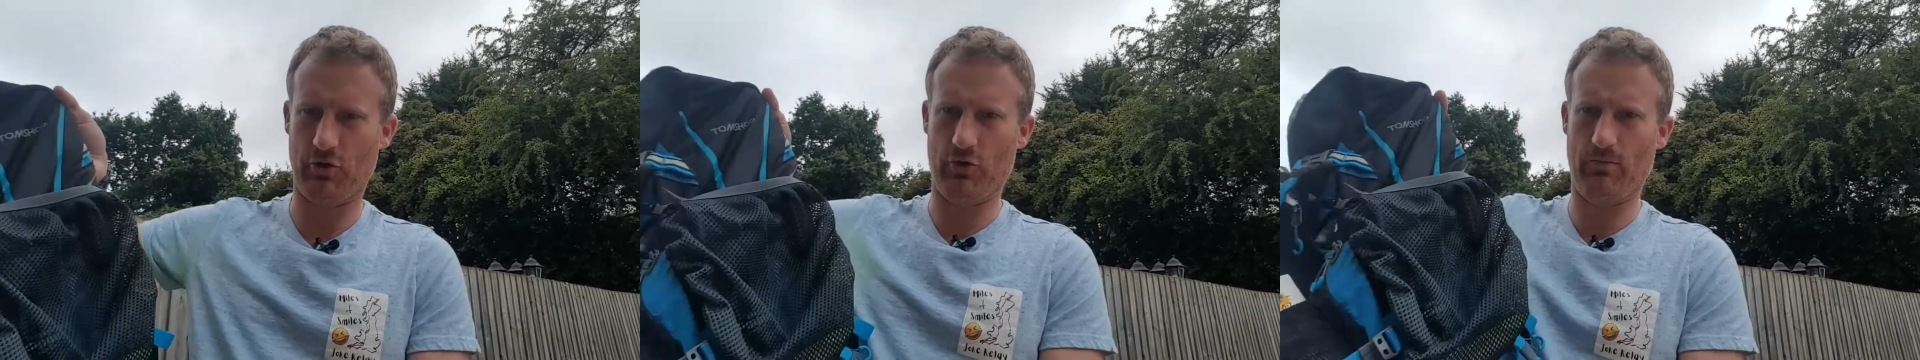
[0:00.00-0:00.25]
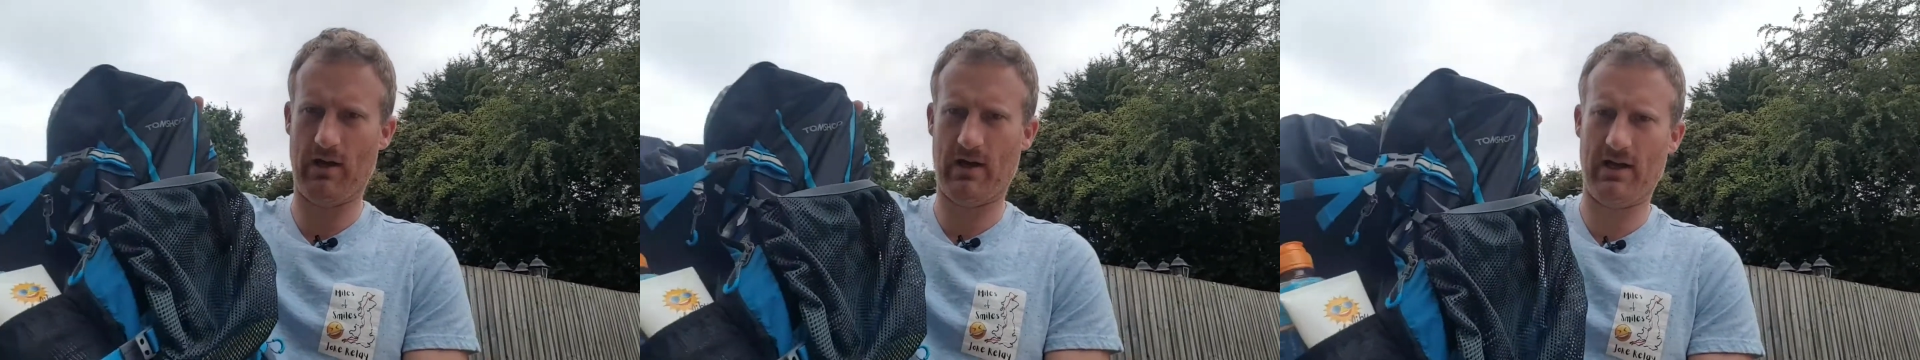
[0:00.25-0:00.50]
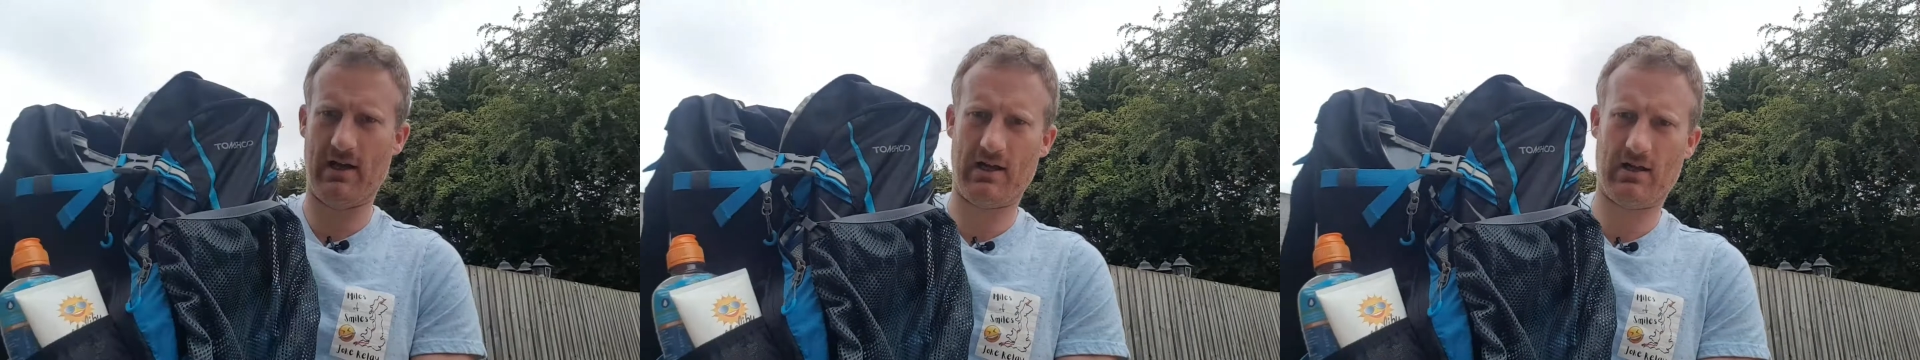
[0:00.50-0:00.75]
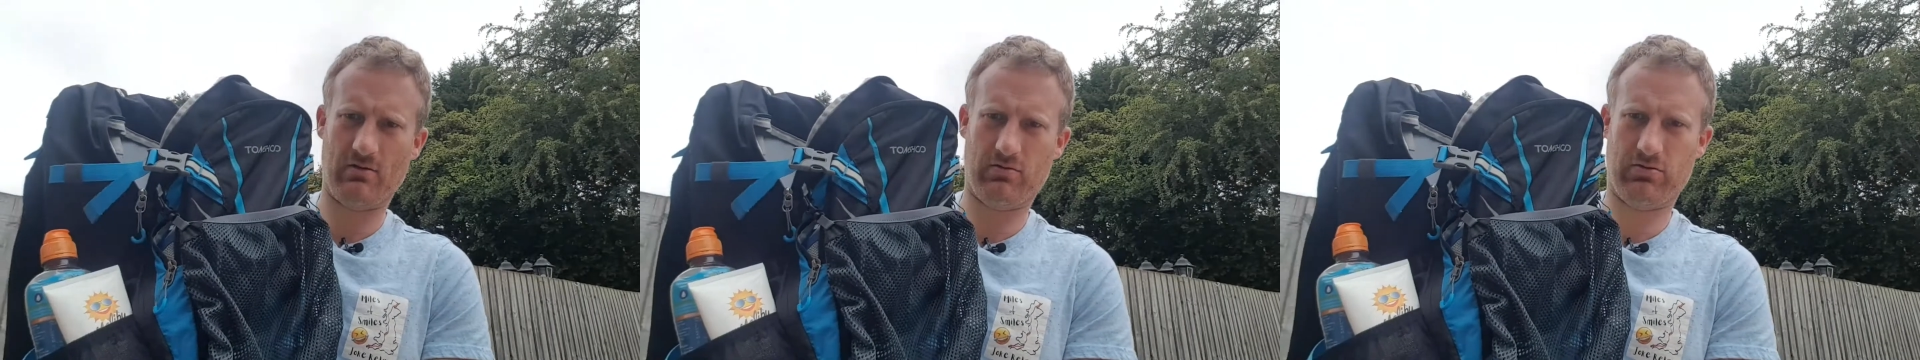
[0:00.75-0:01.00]

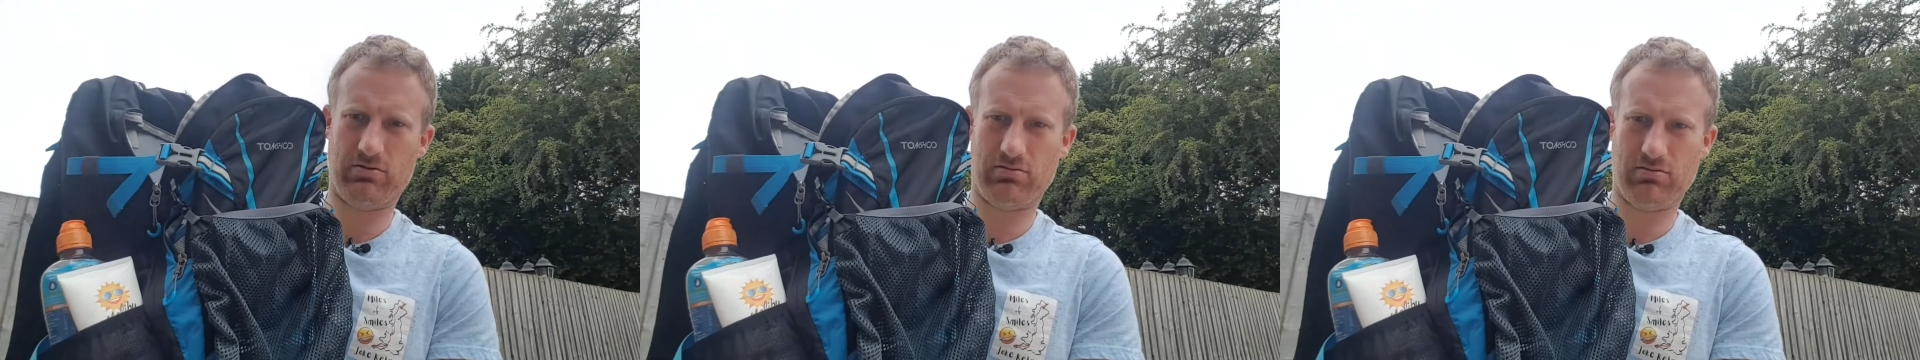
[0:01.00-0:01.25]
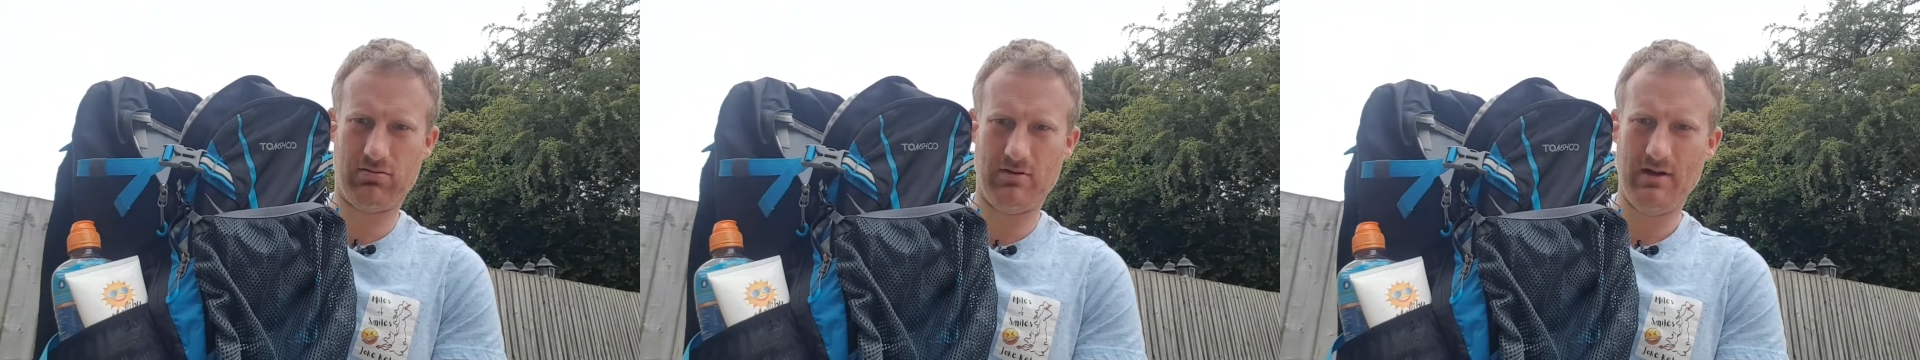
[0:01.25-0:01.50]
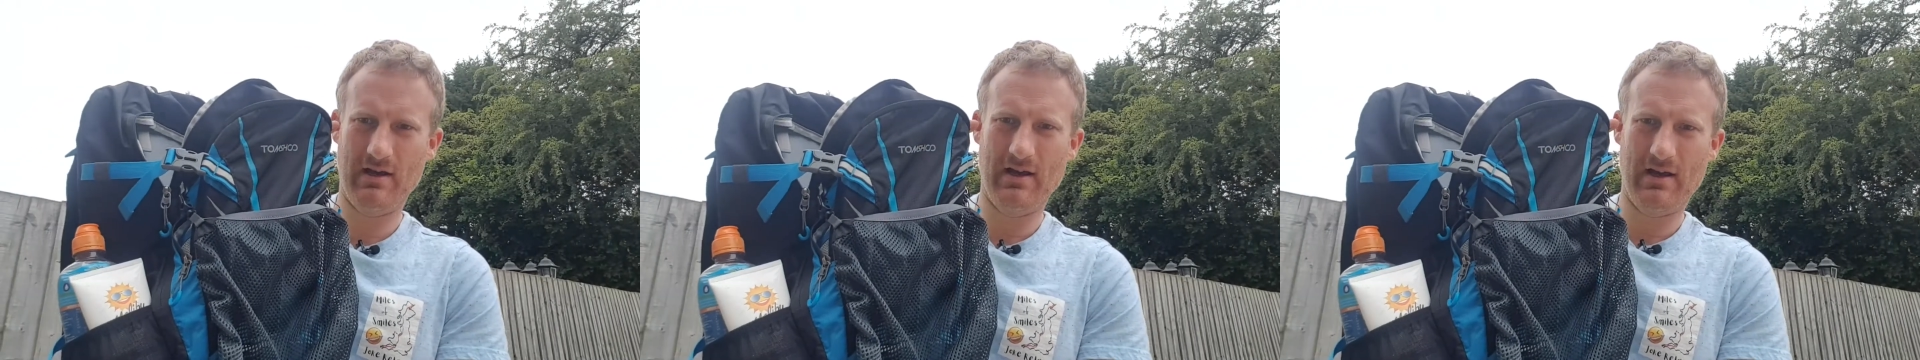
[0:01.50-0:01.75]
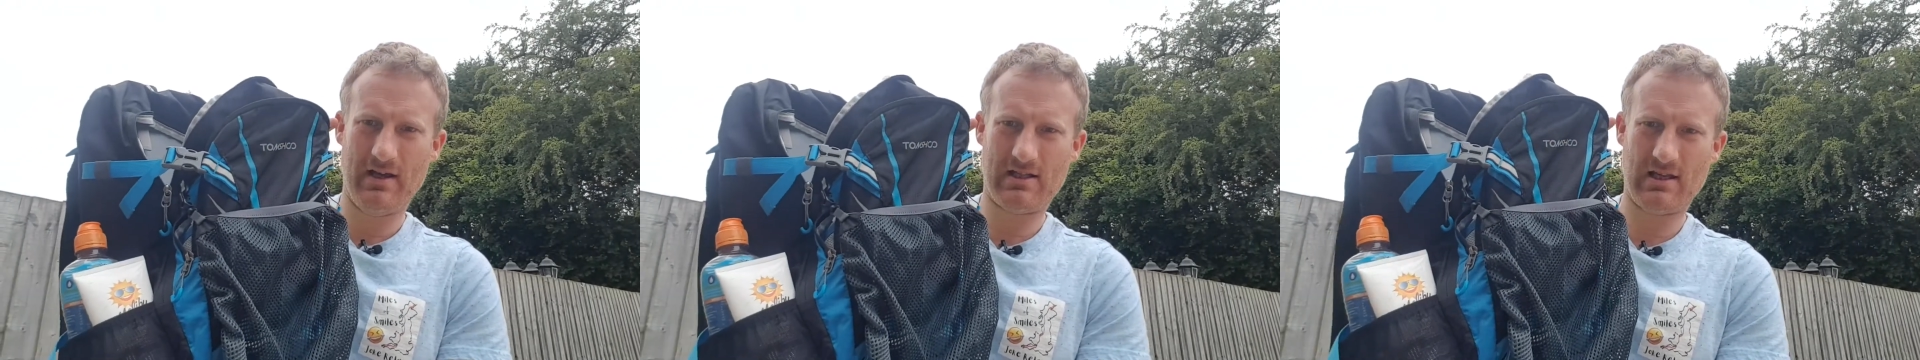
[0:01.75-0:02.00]
bag.
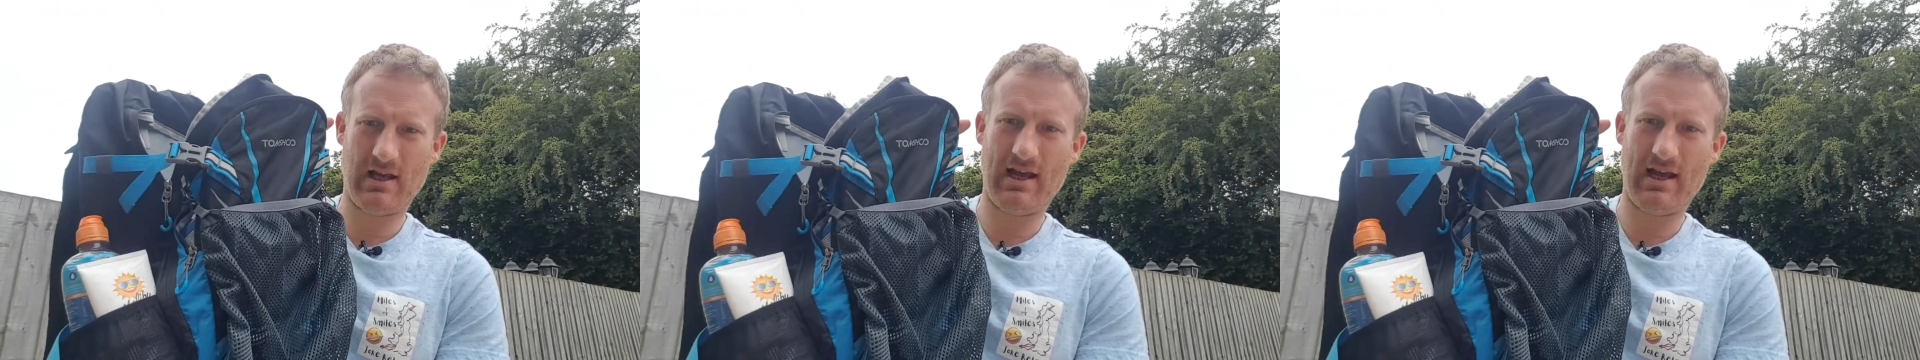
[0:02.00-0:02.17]
It's